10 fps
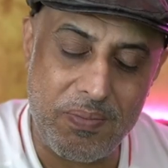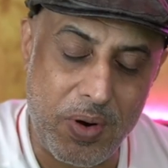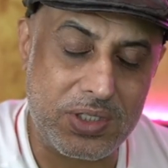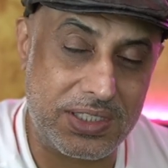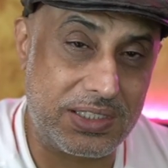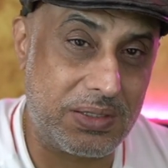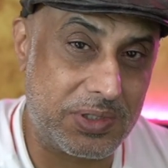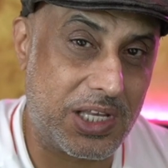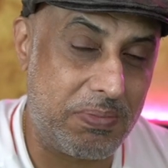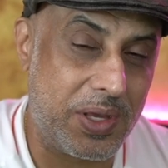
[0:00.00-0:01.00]
Box
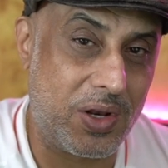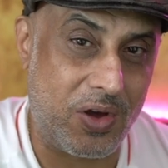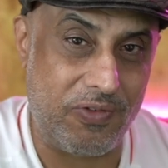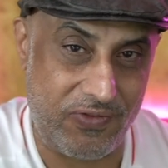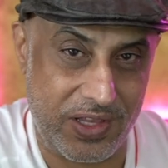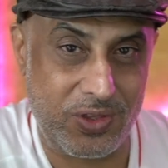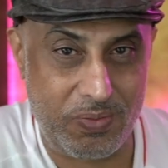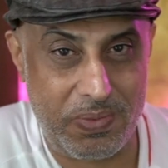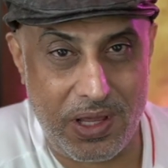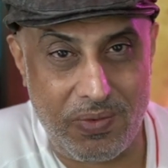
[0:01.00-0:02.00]
systems can be a lot of fun to
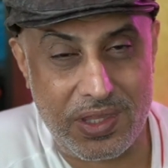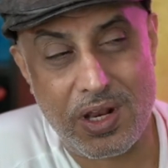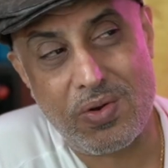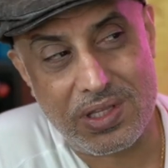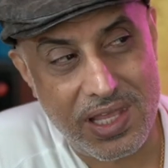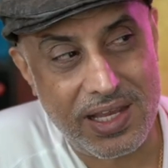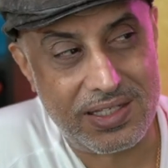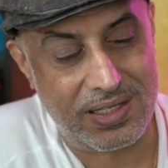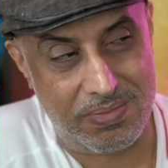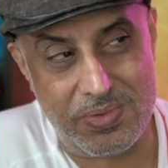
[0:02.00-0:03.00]
play with, I want to thank
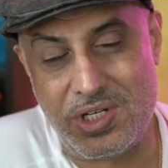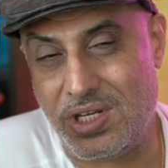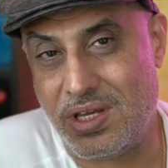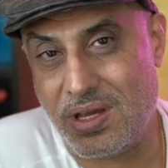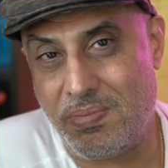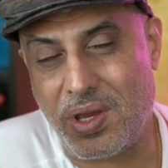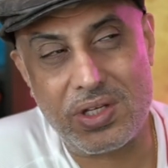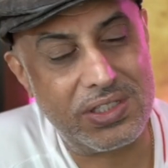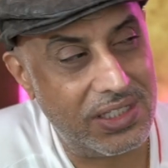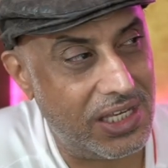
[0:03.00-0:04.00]
Simji
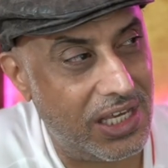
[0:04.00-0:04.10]
because